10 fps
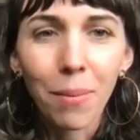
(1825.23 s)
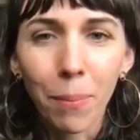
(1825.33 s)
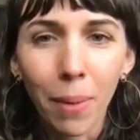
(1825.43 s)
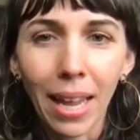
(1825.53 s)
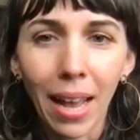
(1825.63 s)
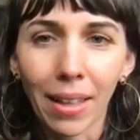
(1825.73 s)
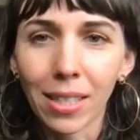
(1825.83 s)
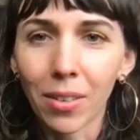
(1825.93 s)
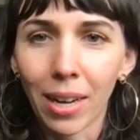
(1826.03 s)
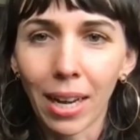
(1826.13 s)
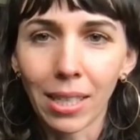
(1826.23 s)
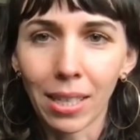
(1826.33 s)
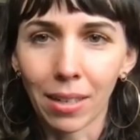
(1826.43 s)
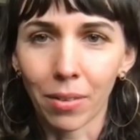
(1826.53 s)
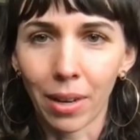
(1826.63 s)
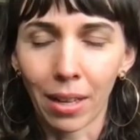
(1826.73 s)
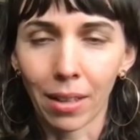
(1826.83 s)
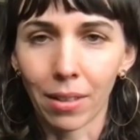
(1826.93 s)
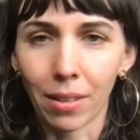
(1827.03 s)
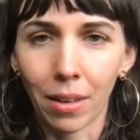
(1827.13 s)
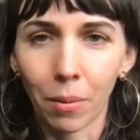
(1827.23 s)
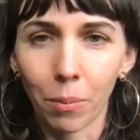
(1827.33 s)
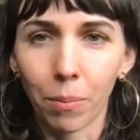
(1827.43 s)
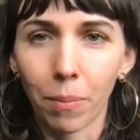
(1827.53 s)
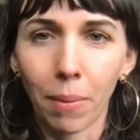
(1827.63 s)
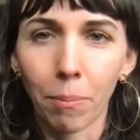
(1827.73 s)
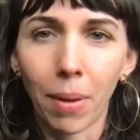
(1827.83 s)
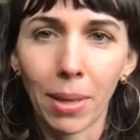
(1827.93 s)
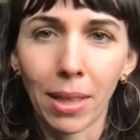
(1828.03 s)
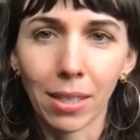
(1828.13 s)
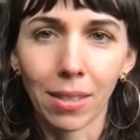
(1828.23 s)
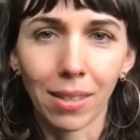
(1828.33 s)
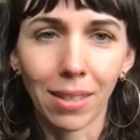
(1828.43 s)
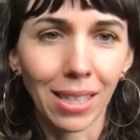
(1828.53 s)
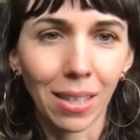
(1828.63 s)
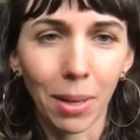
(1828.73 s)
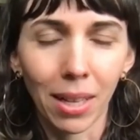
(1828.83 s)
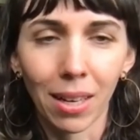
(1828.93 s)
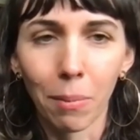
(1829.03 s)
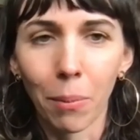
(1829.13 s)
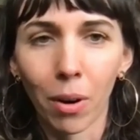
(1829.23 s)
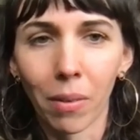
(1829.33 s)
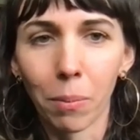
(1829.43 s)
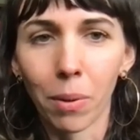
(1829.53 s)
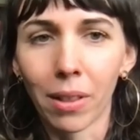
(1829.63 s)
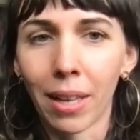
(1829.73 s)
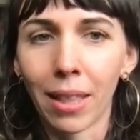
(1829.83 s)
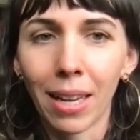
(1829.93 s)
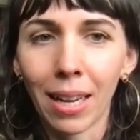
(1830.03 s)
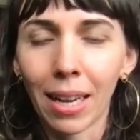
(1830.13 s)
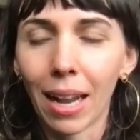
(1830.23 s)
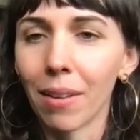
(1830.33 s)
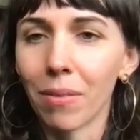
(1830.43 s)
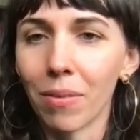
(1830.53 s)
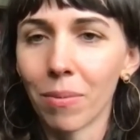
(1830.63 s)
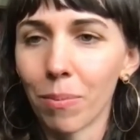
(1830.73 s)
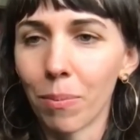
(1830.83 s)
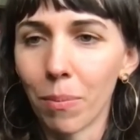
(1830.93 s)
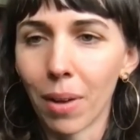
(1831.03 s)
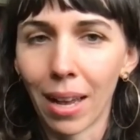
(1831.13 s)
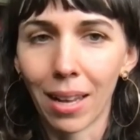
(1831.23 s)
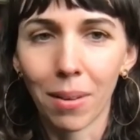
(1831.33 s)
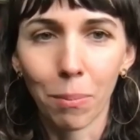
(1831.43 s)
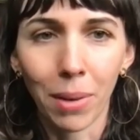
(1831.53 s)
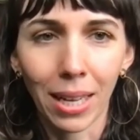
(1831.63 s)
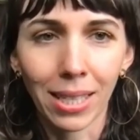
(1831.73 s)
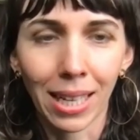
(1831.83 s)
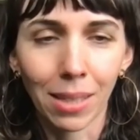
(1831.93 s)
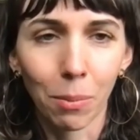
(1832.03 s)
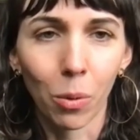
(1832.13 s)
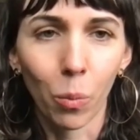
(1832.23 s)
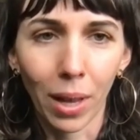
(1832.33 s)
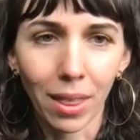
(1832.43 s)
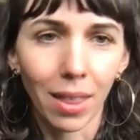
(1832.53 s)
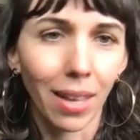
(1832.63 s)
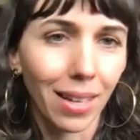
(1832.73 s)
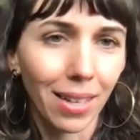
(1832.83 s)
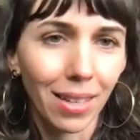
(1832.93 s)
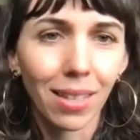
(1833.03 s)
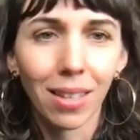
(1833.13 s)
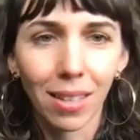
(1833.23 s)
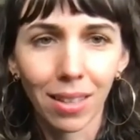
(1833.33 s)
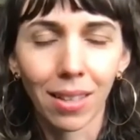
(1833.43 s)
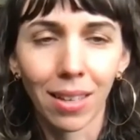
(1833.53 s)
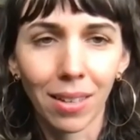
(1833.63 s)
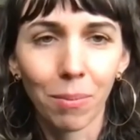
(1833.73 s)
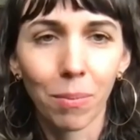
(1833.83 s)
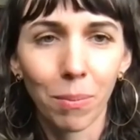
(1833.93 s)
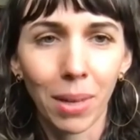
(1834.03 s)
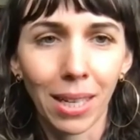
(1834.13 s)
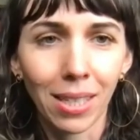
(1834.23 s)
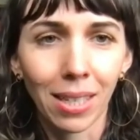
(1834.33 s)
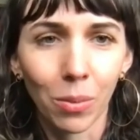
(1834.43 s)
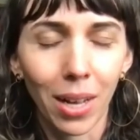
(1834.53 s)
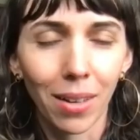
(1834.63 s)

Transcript: But yeah, that's a great idea to create, you know, maybe this needs to be a little bit more of a booklet that can kind of be accessible with the piece as well.